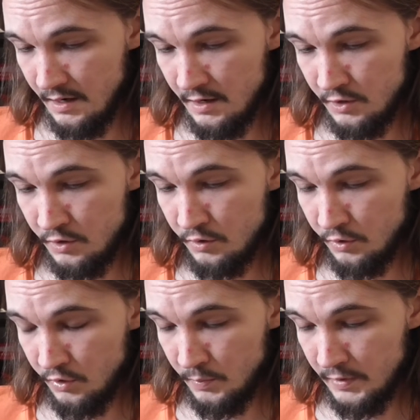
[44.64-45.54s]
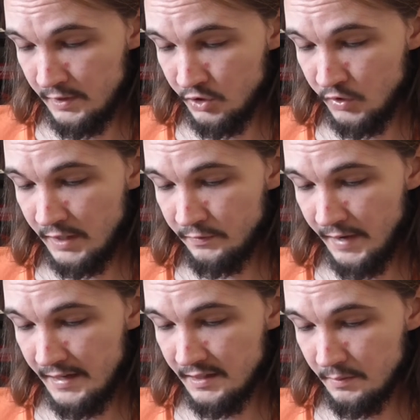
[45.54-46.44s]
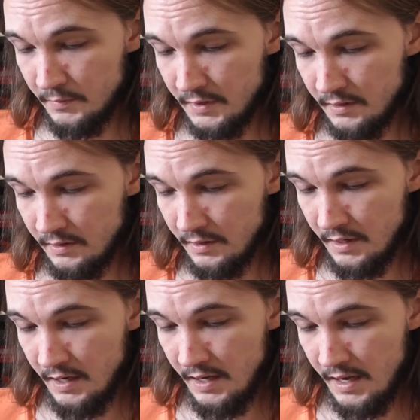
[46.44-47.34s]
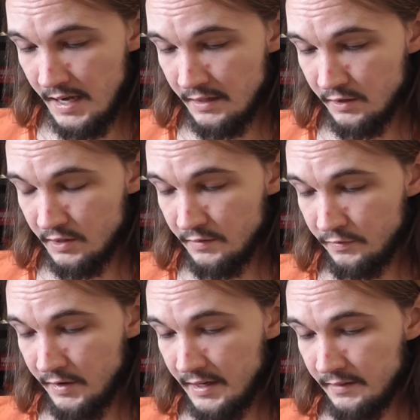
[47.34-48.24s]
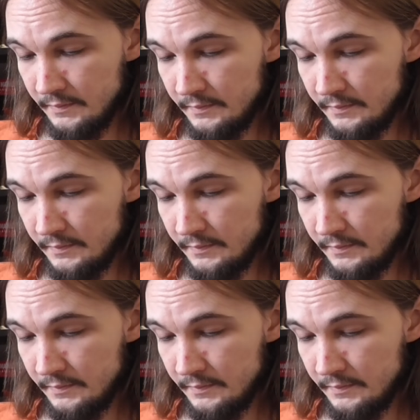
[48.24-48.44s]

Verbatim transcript: a new group, the Street Phantoms, enters the fray.